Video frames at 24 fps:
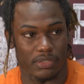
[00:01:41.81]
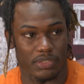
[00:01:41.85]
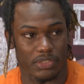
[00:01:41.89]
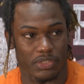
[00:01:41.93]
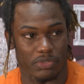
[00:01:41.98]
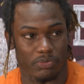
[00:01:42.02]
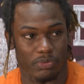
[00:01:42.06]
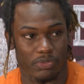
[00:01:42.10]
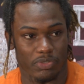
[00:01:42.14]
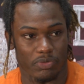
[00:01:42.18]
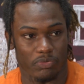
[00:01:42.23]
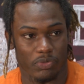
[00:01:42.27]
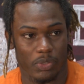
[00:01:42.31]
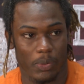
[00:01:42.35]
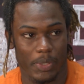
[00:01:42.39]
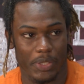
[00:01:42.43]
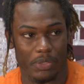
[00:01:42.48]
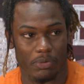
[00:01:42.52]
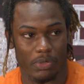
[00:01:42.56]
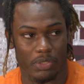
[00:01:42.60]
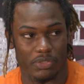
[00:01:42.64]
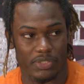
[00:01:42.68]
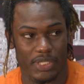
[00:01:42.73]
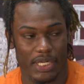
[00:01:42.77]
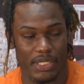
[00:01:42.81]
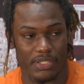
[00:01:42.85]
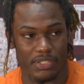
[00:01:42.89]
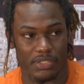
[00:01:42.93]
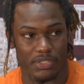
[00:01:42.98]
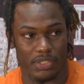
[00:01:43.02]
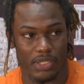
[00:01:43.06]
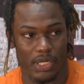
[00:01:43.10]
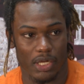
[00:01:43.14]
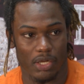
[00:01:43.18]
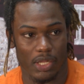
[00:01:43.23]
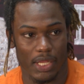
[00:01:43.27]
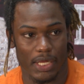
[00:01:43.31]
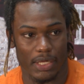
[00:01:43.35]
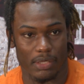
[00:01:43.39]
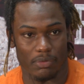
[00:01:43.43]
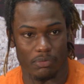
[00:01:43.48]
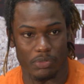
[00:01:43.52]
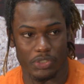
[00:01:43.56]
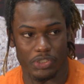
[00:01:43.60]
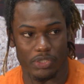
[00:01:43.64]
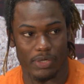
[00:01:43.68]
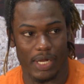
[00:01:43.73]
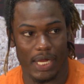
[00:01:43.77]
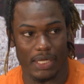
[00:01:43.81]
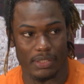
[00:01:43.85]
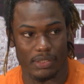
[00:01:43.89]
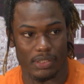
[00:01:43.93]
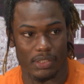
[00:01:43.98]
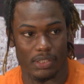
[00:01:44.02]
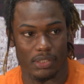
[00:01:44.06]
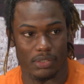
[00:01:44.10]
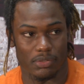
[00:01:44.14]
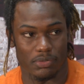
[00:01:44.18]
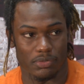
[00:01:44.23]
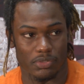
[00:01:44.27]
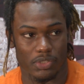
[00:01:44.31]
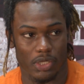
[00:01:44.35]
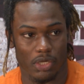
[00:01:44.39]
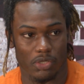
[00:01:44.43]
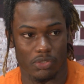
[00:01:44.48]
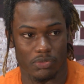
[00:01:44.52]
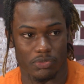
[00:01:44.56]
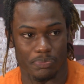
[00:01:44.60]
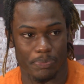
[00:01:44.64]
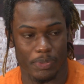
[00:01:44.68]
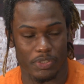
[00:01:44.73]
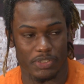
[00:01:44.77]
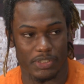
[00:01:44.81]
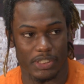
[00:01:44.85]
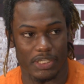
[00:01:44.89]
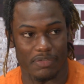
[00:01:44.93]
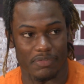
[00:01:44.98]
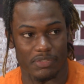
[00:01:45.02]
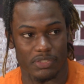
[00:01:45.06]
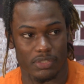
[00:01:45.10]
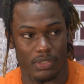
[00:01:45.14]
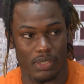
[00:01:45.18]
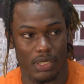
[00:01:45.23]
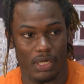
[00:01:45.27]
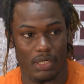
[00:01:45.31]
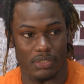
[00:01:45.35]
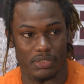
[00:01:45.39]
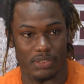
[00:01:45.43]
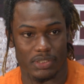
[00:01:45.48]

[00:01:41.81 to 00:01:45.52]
Just the, the, way the rotations go, like when you're out there, you know you're supposed to give it your all,